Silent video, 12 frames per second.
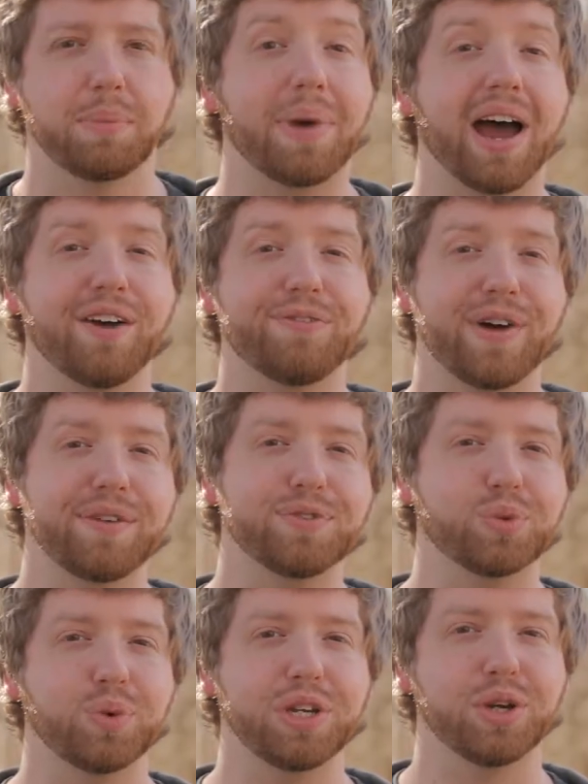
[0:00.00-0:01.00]
My high five
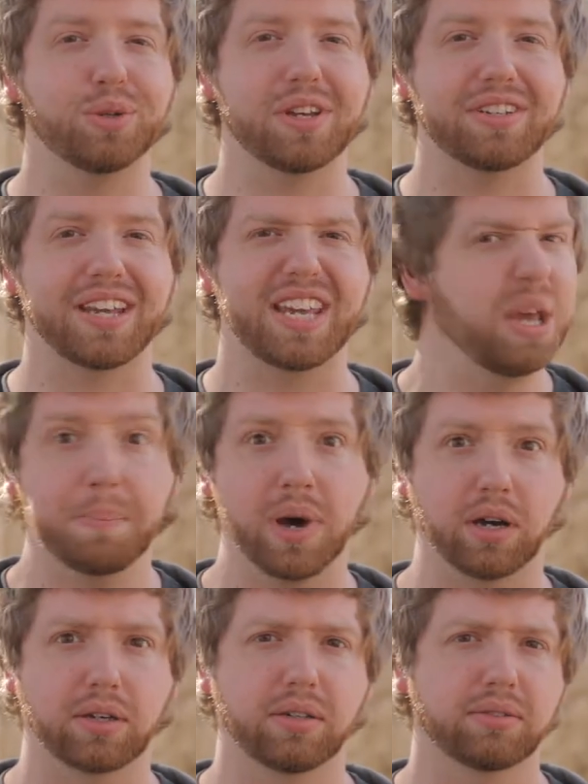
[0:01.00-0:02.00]
this week goes out to
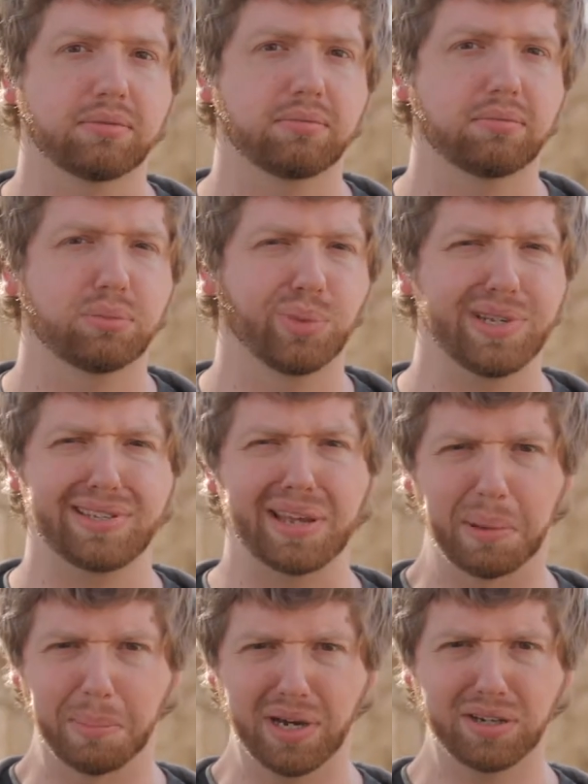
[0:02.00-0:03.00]
Hipmunk. What is
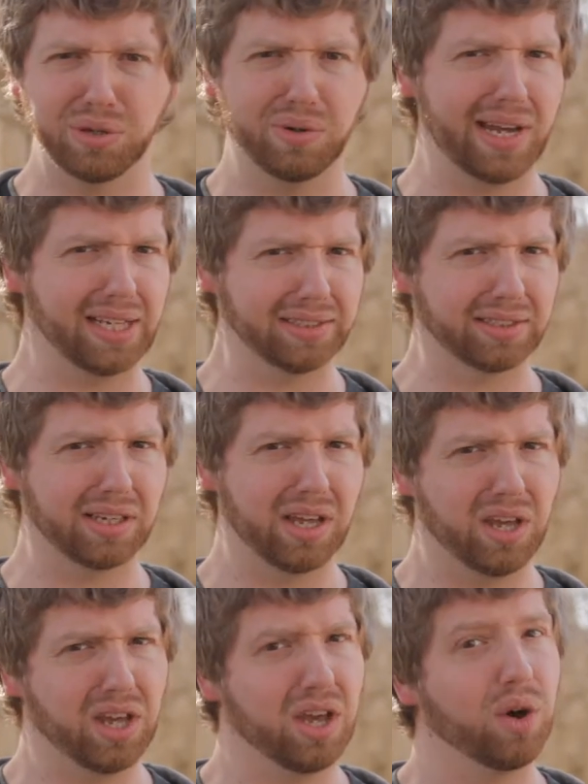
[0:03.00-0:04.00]
Hipmunk, you ask?
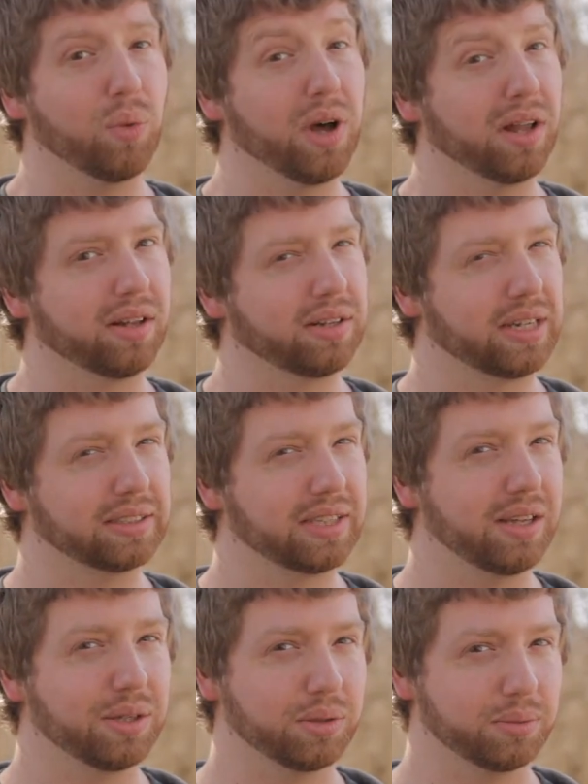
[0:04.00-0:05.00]
Well, I'll
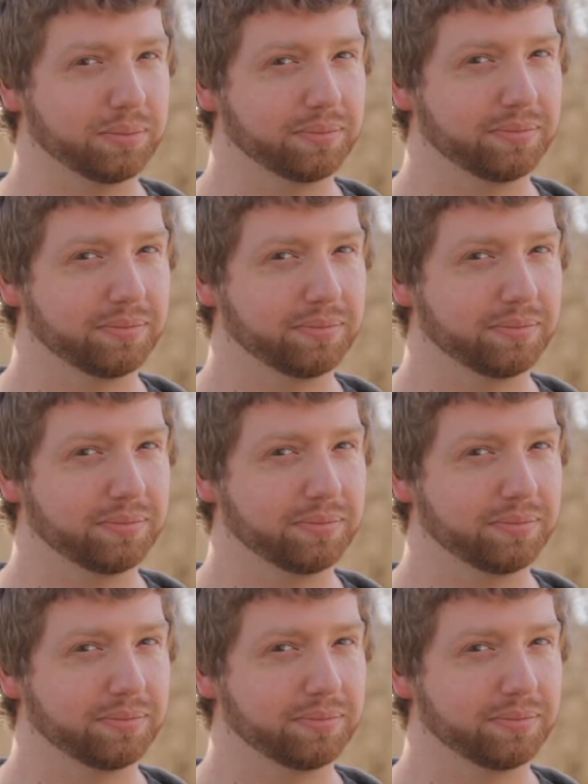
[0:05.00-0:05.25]
tell you.